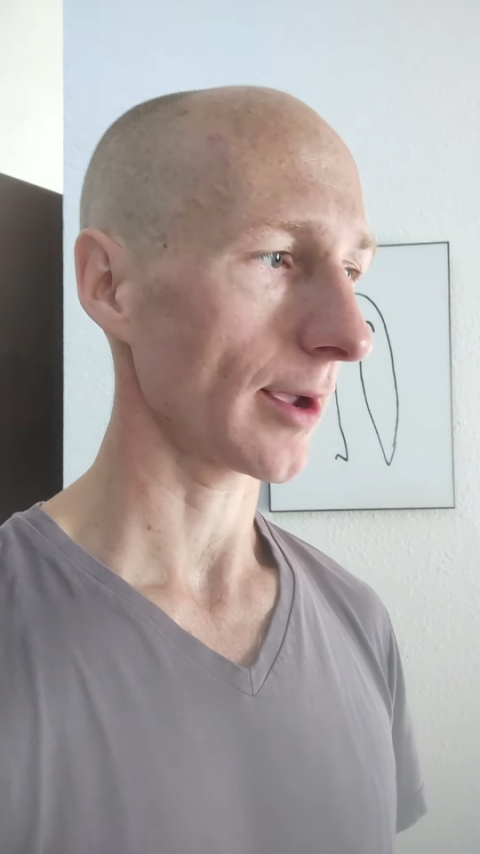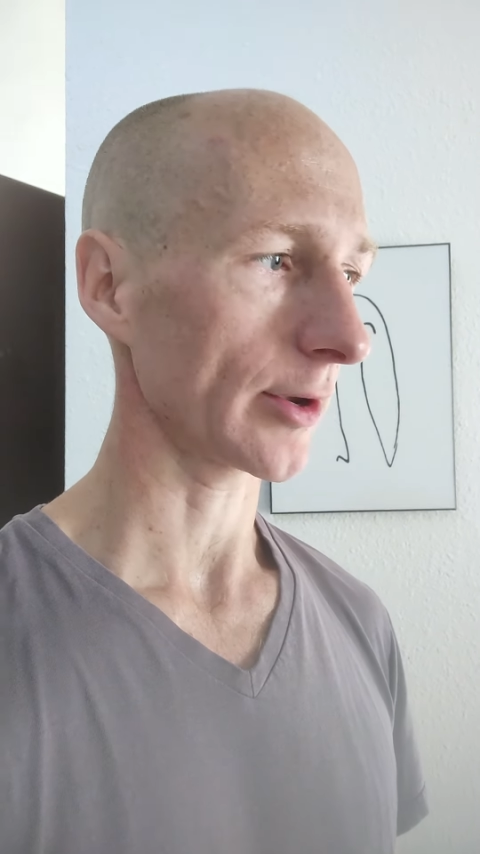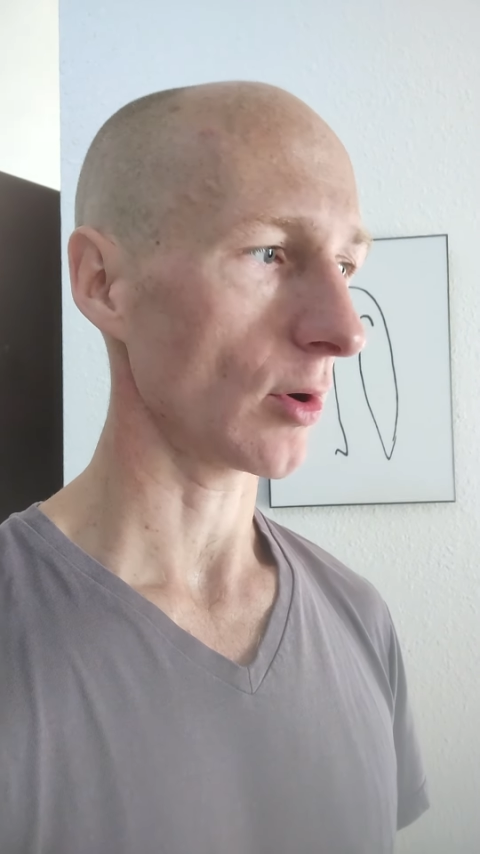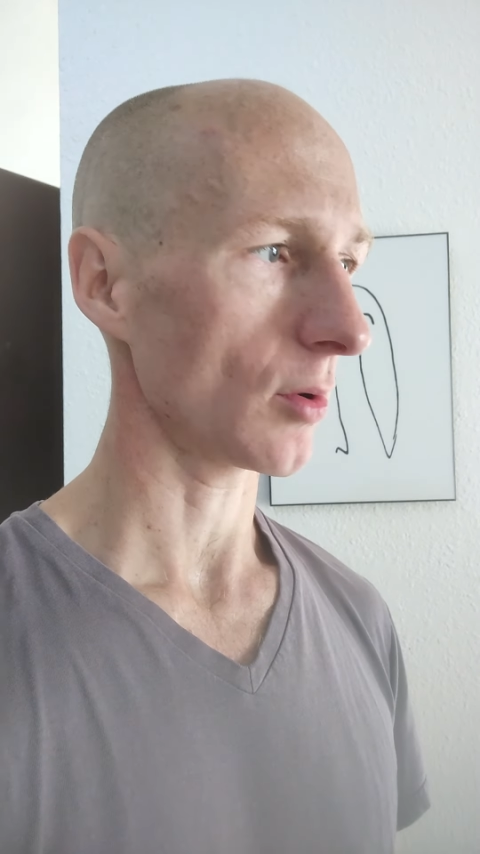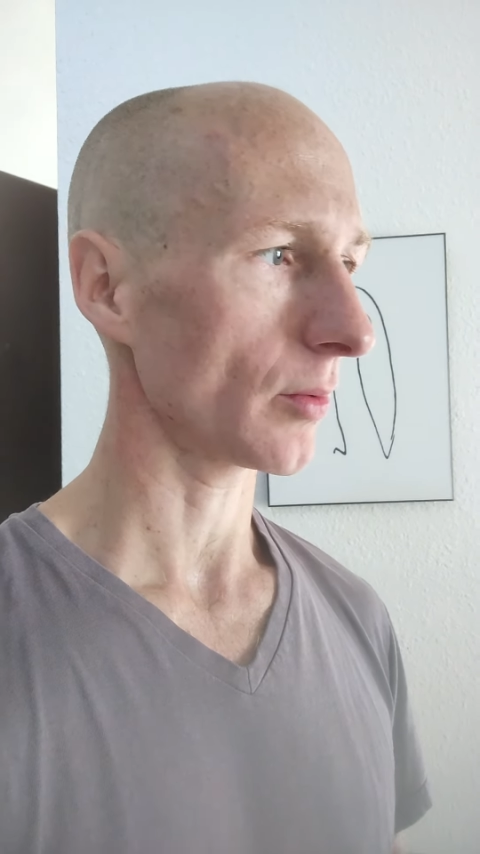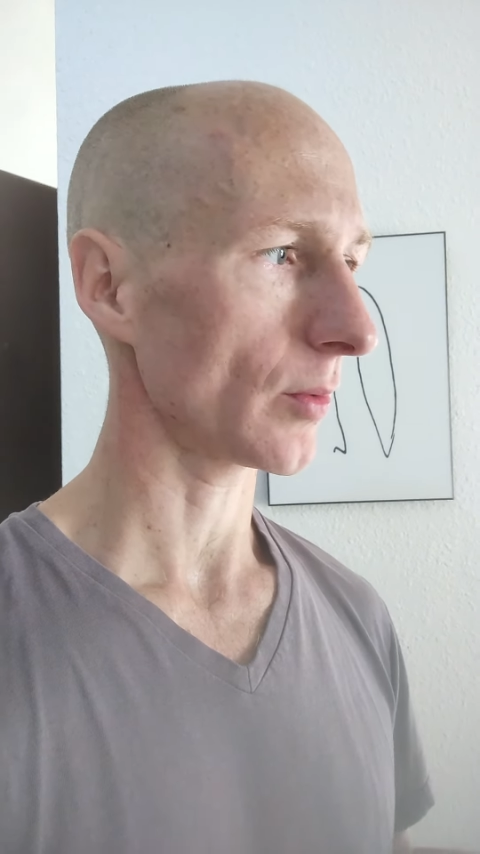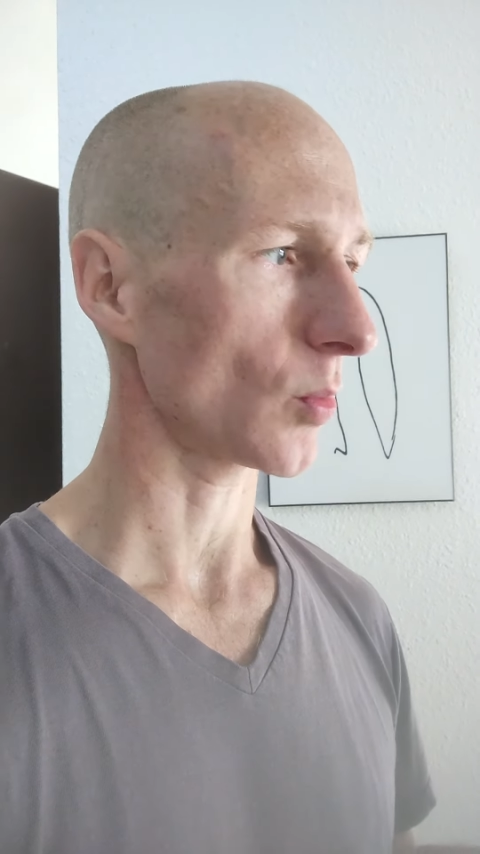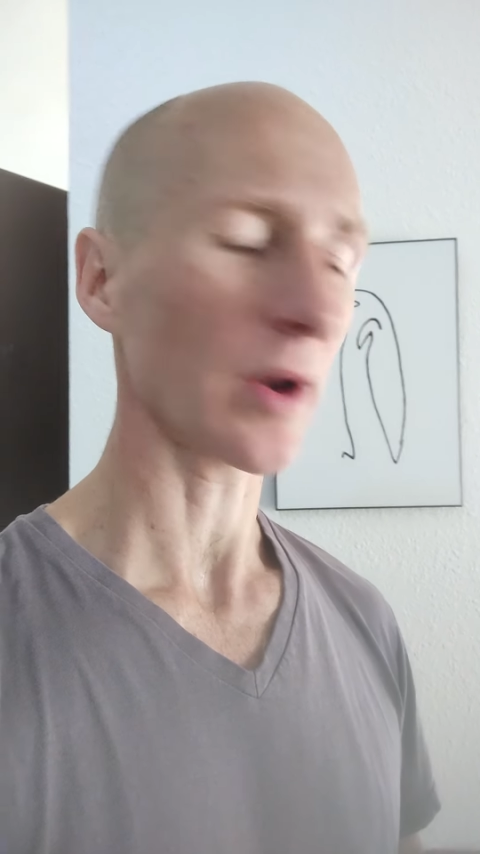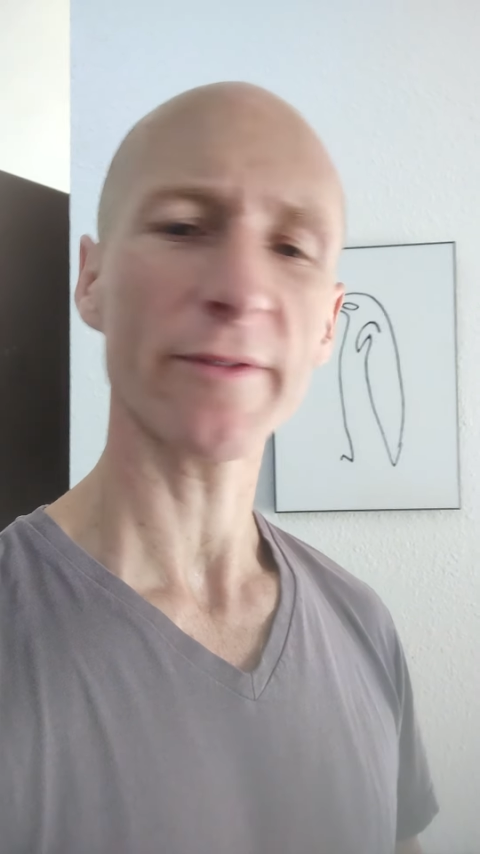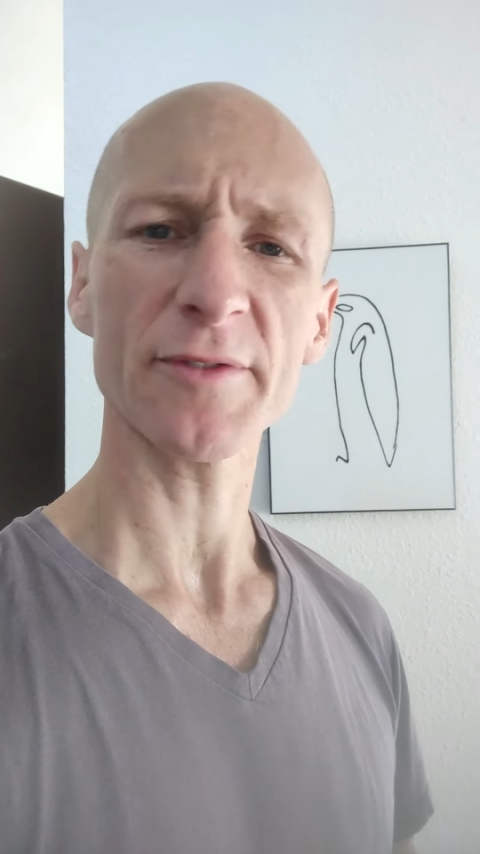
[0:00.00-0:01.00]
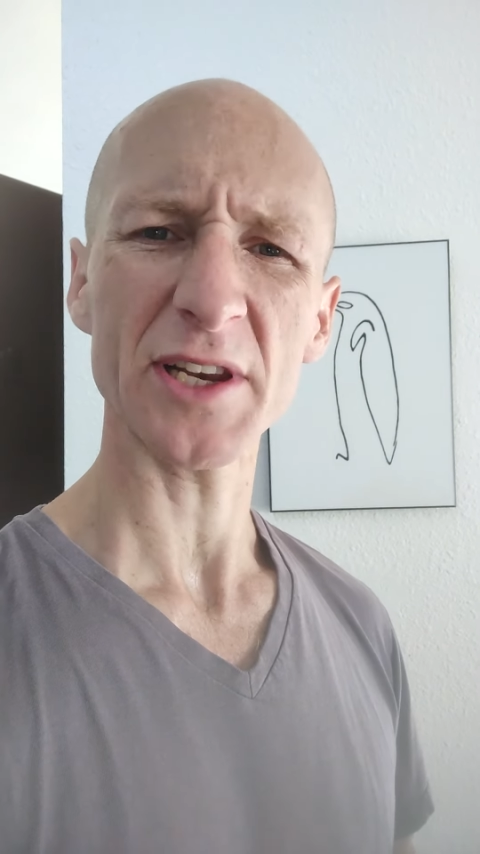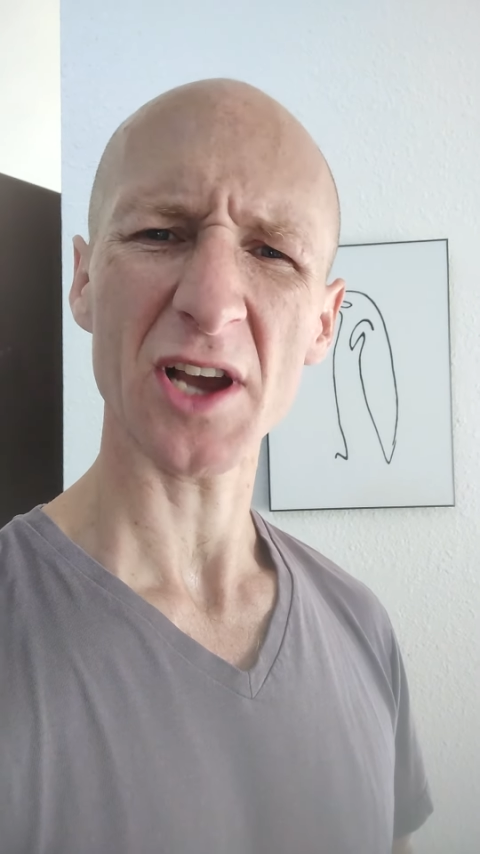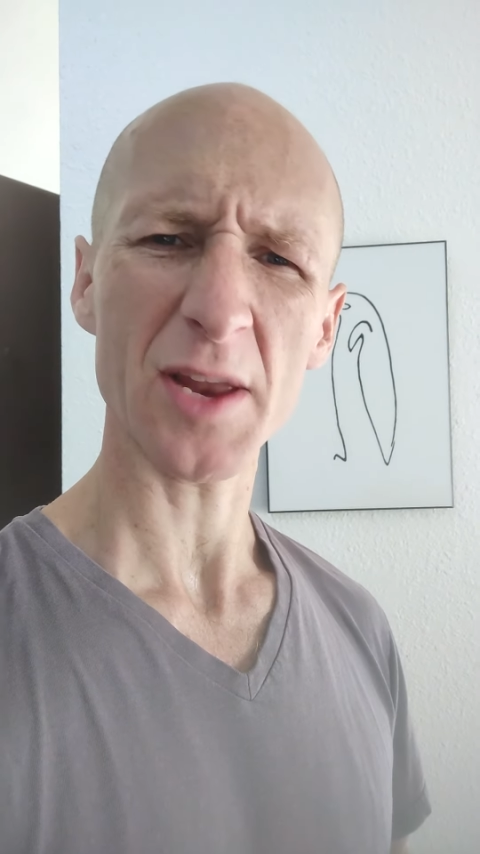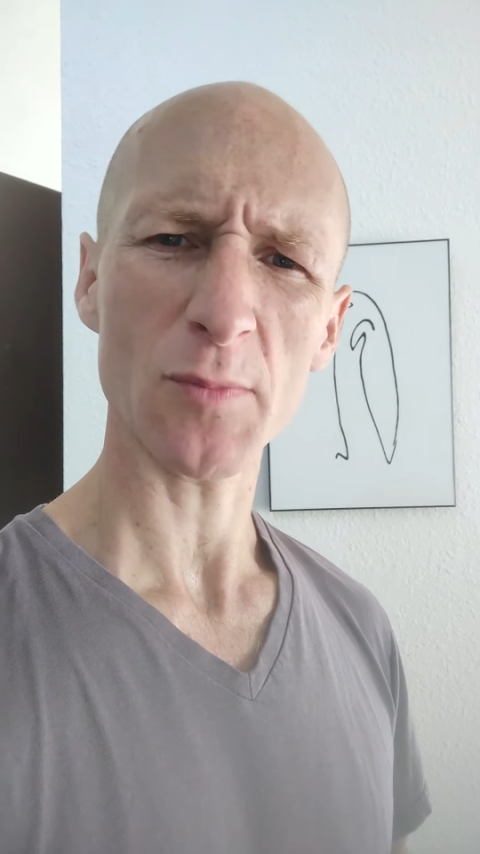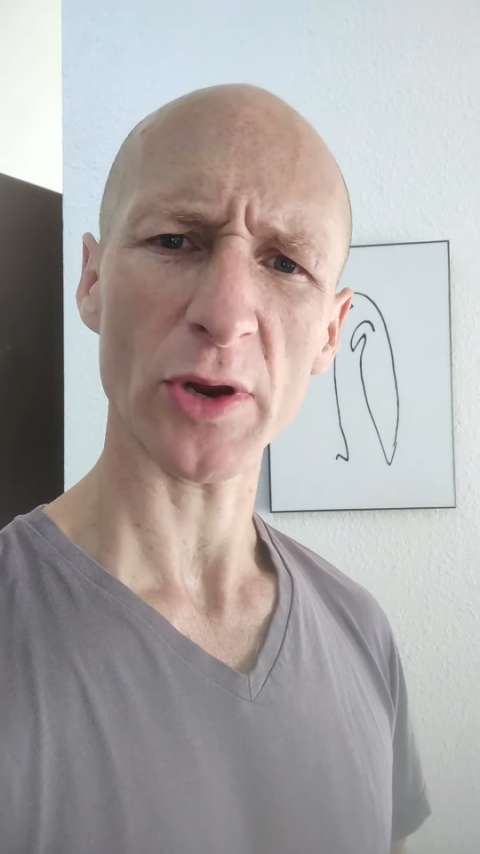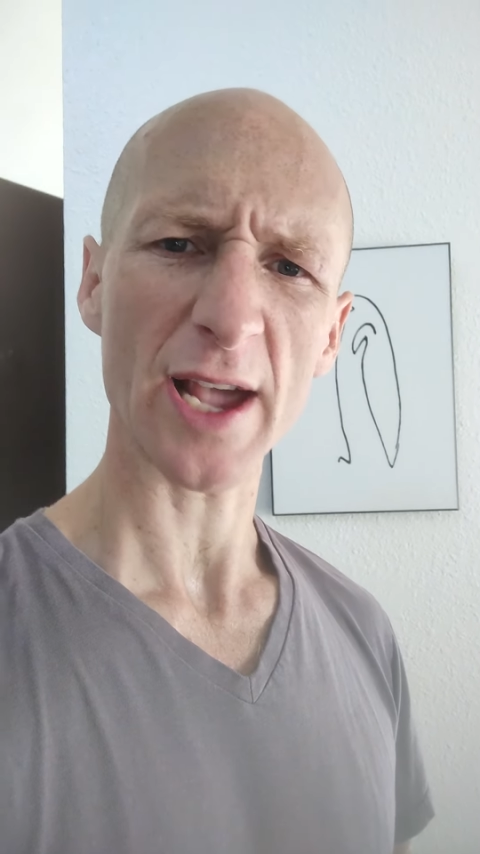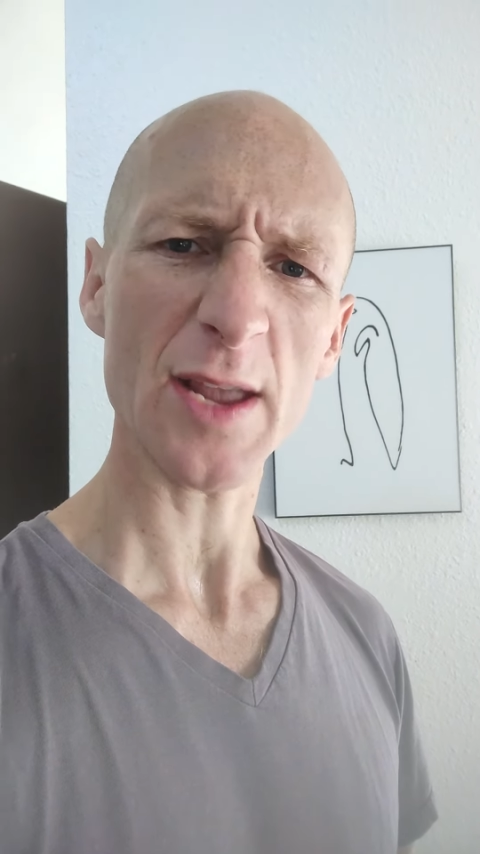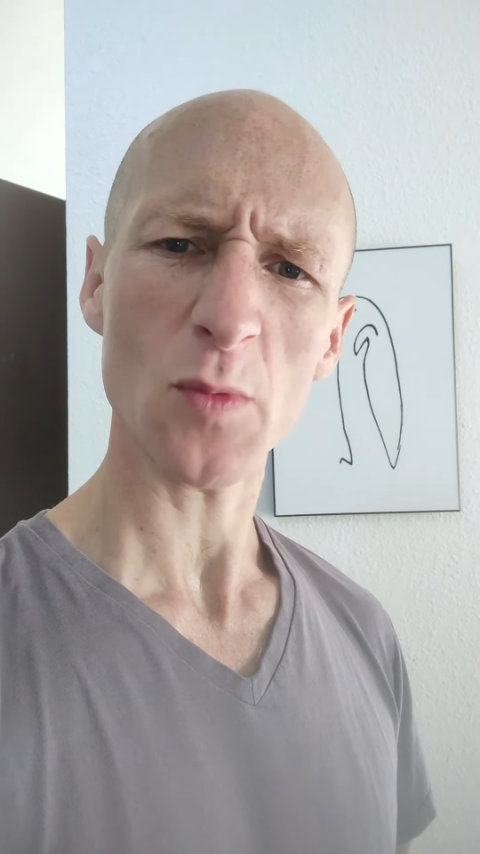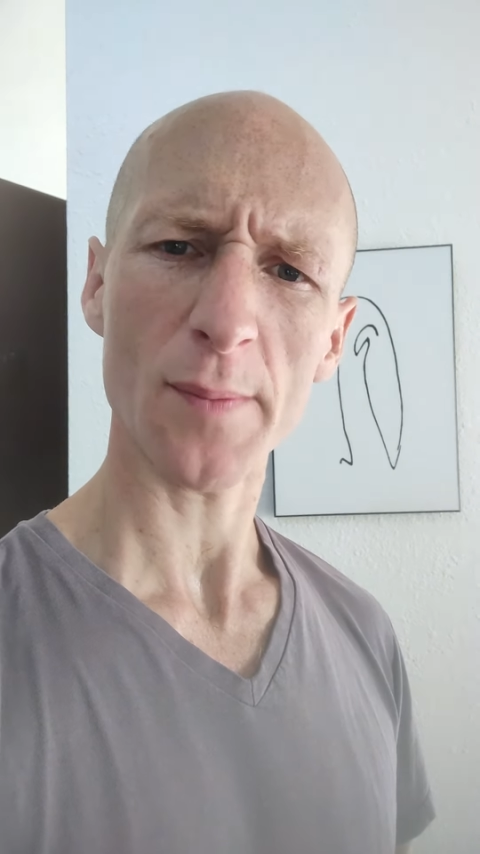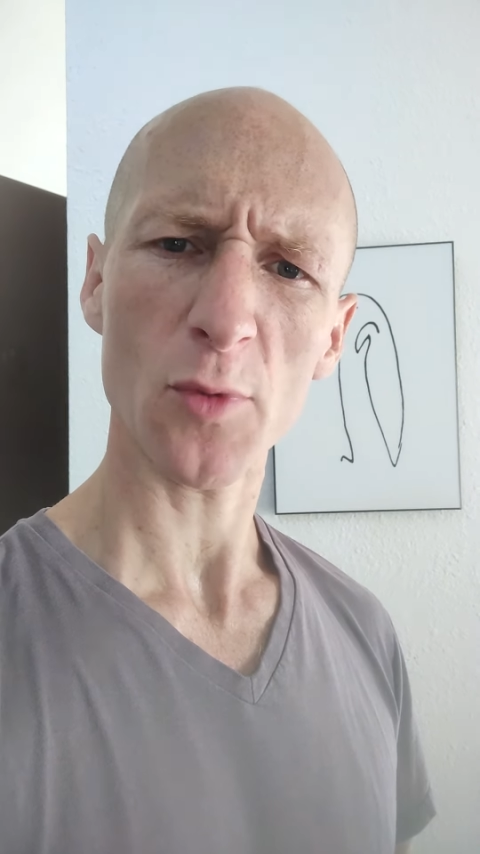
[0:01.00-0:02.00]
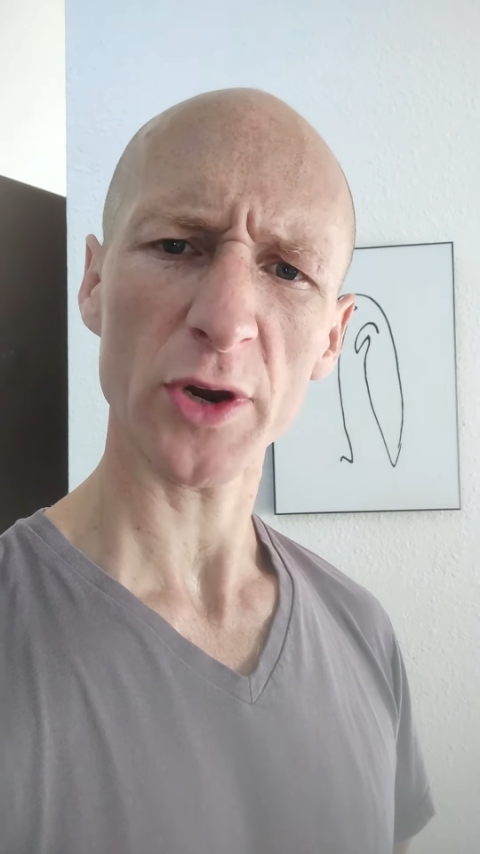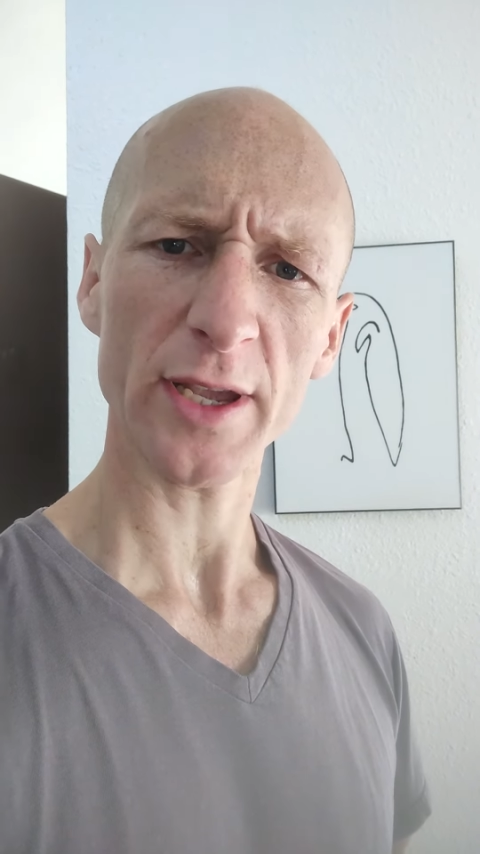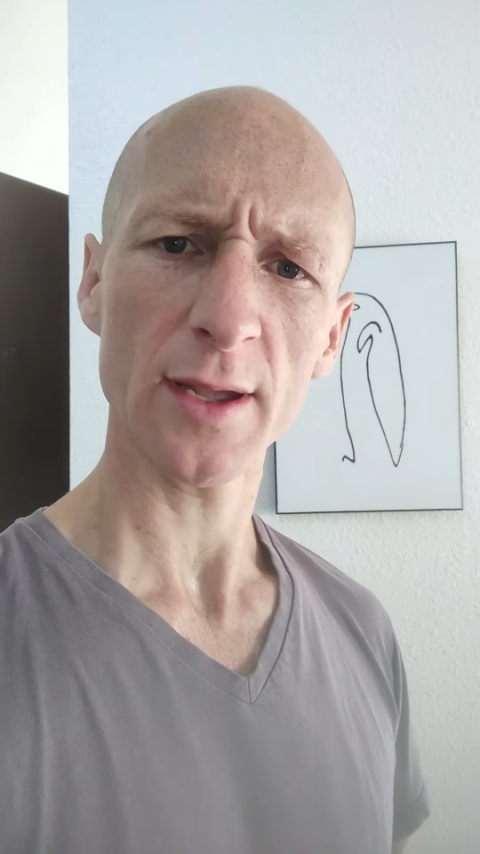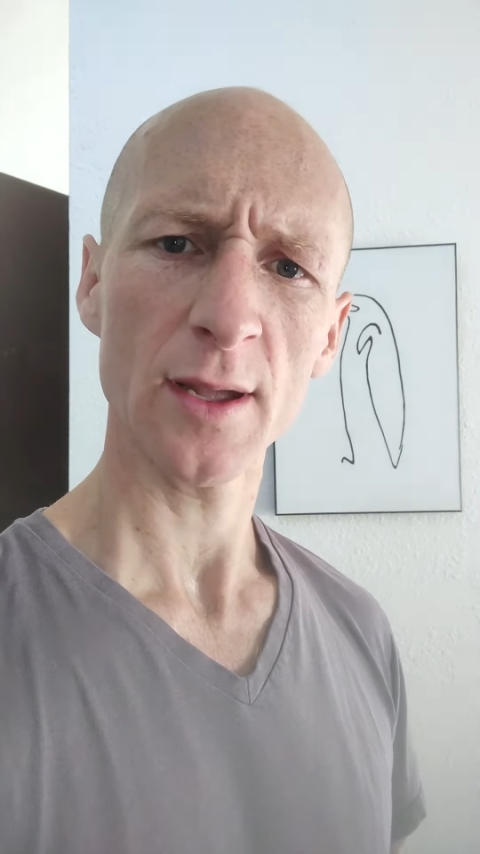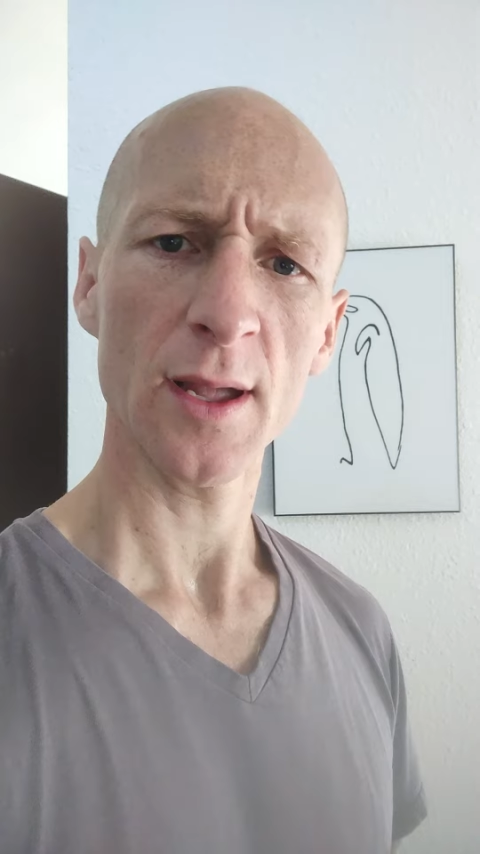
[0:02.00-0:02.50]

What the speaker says: I got 159.8 one morning